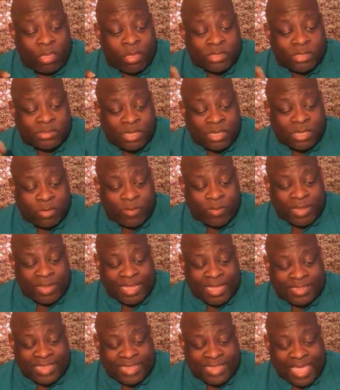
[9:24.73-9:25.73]
So we
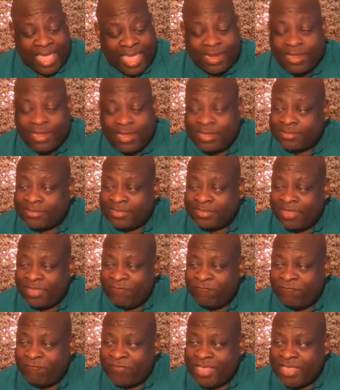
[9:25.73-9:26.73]
get that.
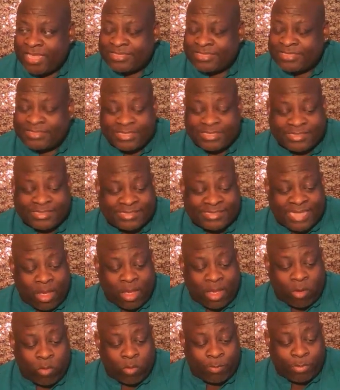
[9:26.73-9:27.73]
Then Fizz sits
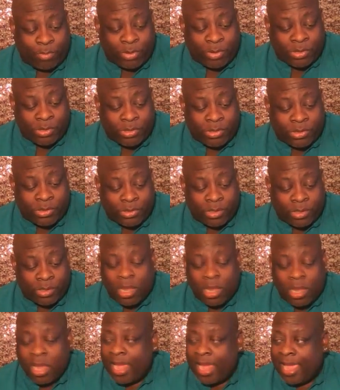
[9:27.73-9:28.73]
down with Boog,
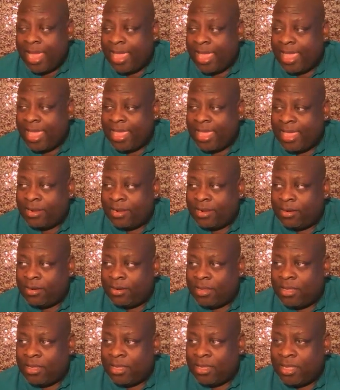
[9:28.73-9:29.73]
and
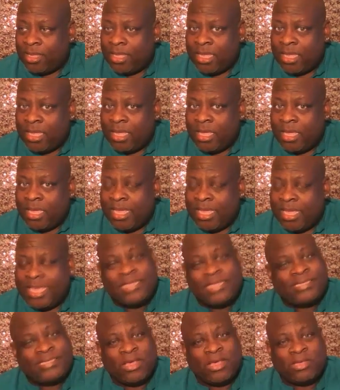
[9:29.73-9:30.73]

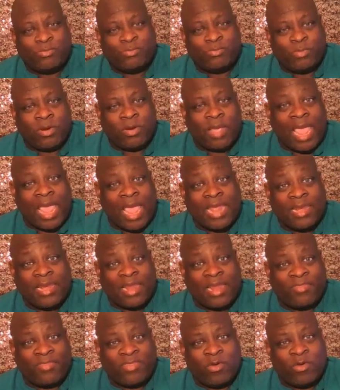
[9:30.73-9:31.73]
he tells Boog, ain't
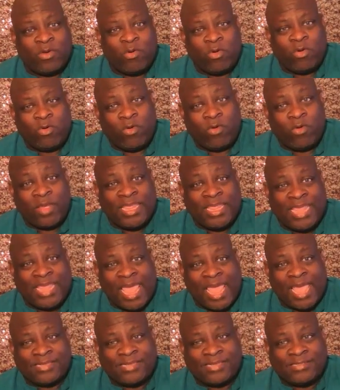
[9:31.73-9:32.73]
nothing going on
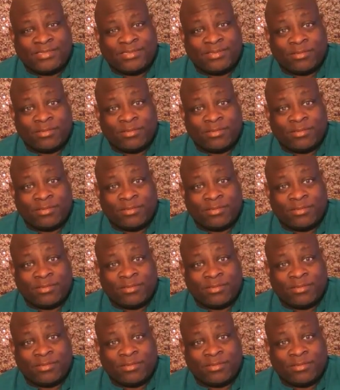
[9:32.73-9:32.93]
yet.